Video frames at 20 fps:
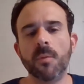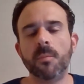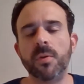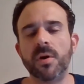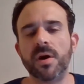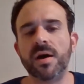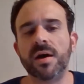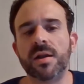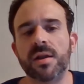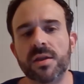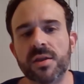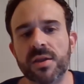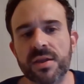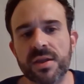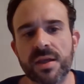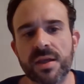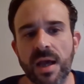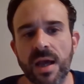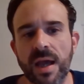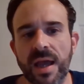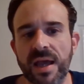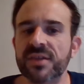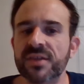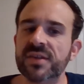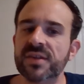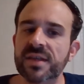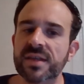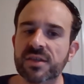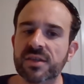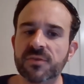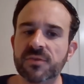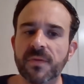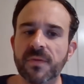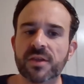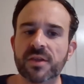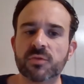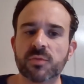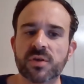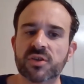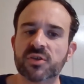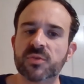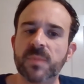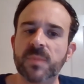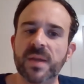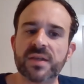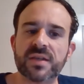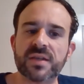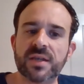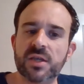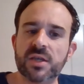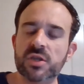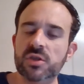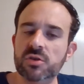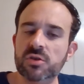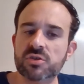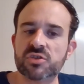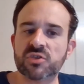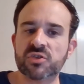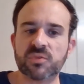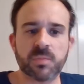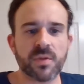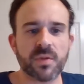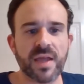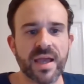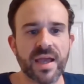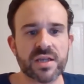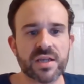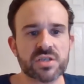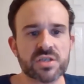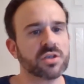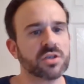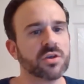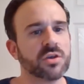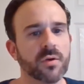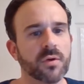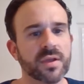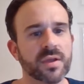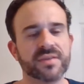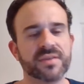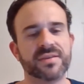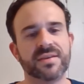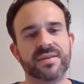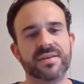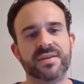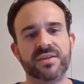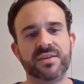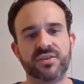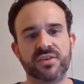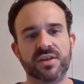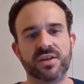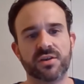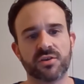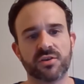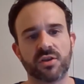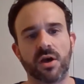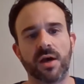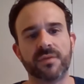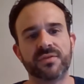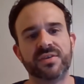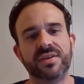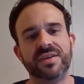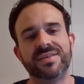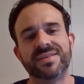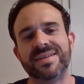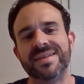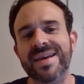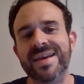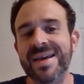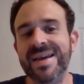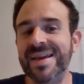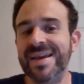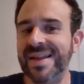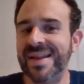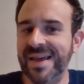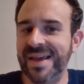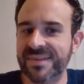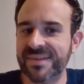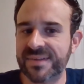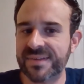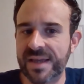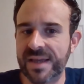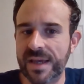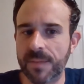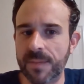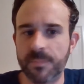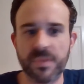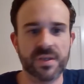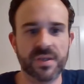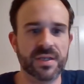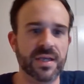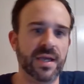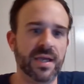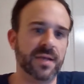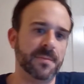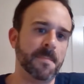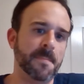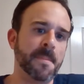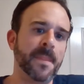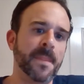but as Yankees fans, we're expecting a huge splash going into this year's offseason. It hasn't happened yet.